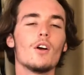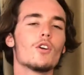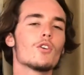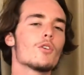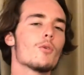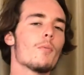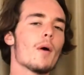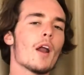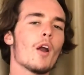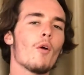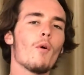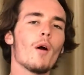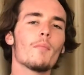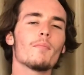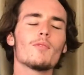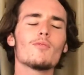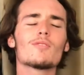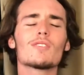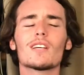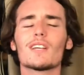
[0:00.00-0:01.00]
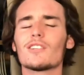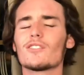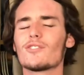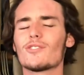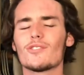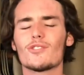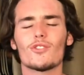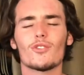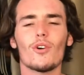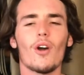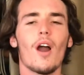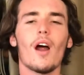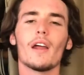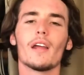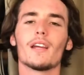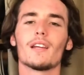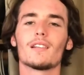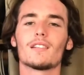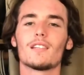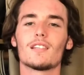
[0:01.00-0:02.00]
No matter what music is
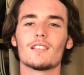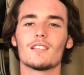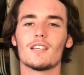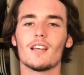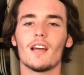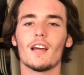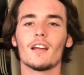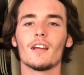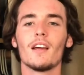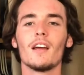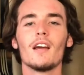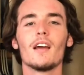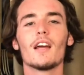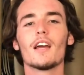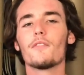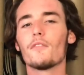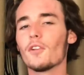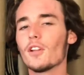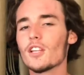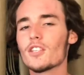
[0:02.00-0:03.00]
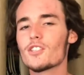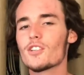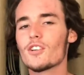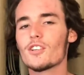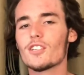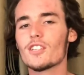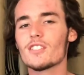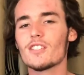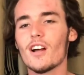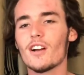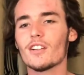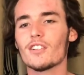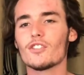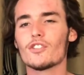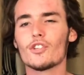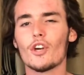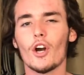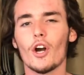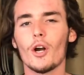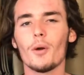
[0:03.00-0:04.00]
trying to say, if a listener does not
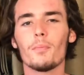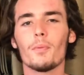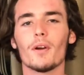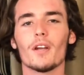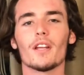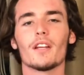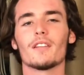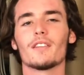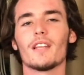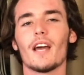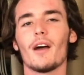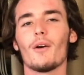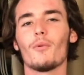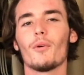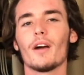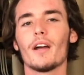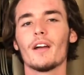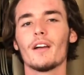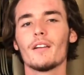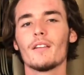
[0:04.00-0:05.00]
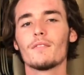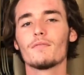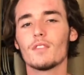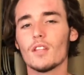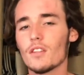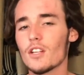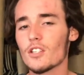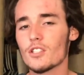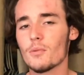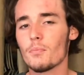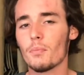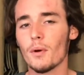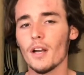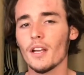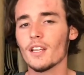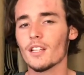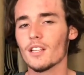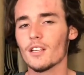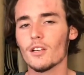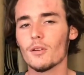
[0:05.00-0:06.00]
interpret it in that way, then there's a break
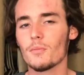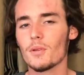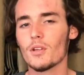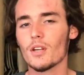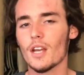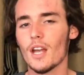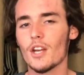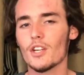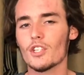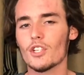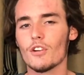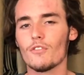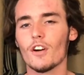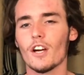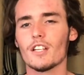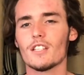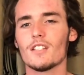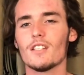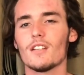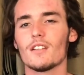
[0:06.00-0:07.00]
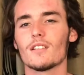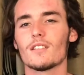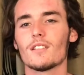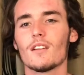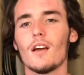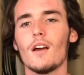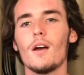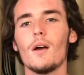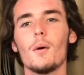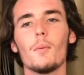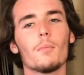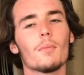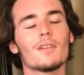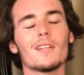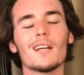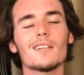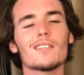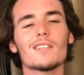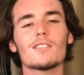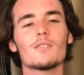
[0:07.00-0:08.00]
in the communication of ideas. But
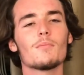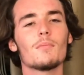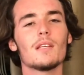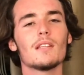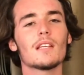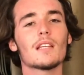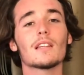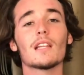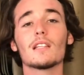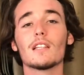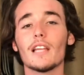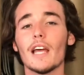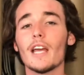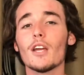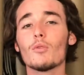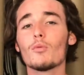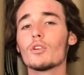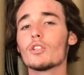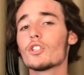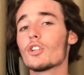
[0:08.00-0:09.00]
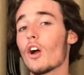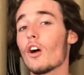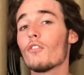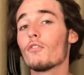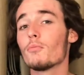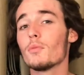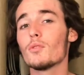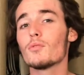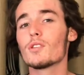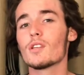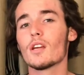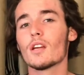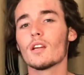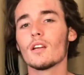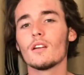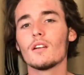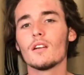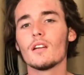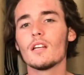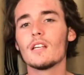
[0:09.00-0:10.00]
that doesn't mean that the language of music
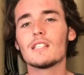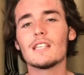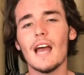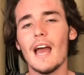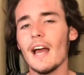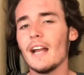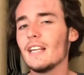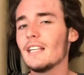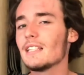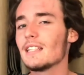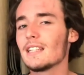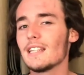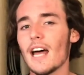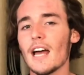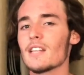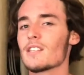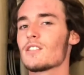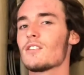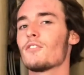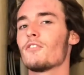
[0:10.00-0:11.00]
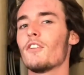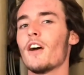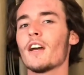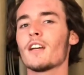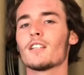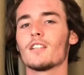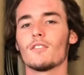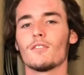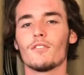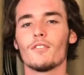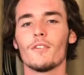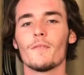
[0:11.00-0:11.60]
is any less effective.